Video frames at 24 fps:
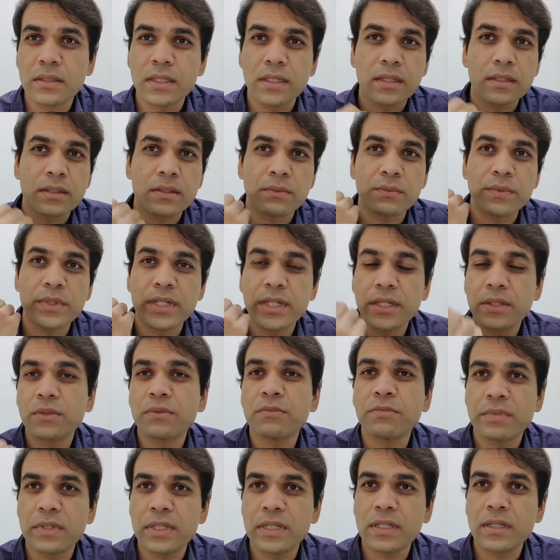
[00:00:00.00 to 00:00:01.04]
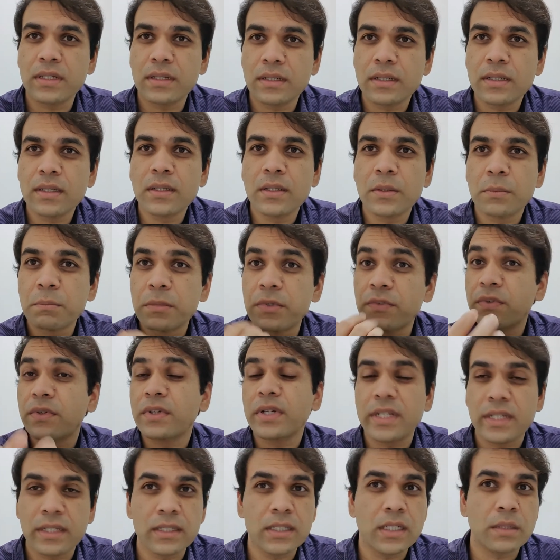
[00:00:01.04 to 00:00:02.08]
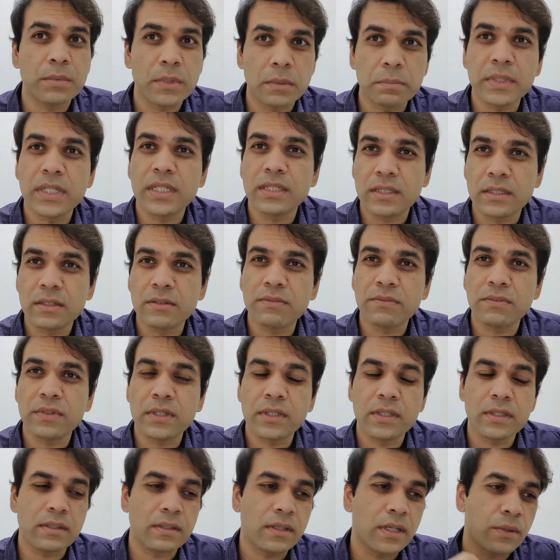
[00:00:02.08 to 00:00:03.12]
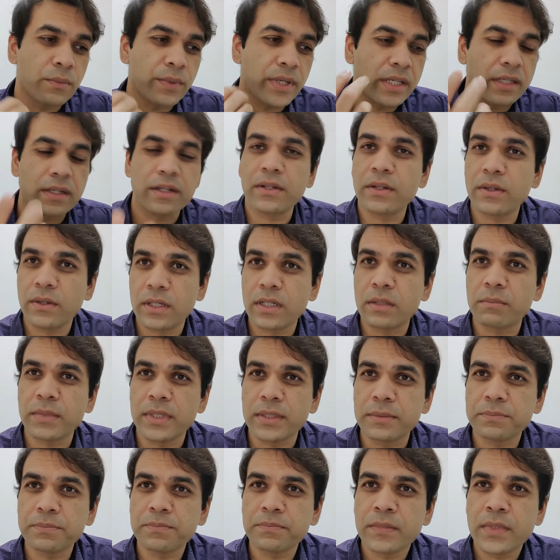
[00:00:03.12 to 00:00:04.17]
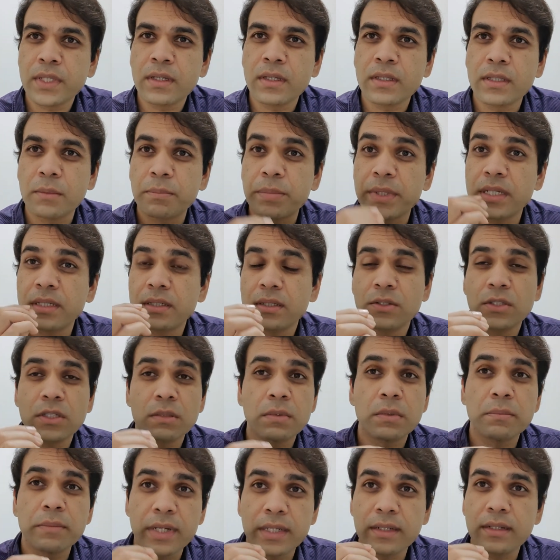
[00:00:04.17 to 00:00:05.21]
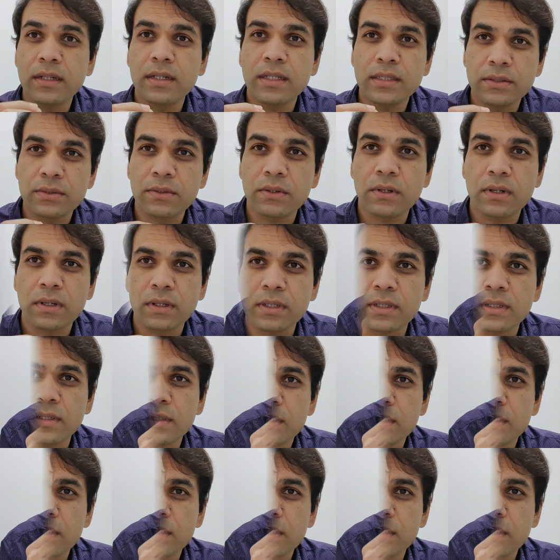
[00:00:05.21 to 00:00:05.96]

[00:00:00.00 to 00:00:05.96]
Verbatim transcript: that we need to fill before taking up a patient for awake craniotomy. The patient should be mentally strong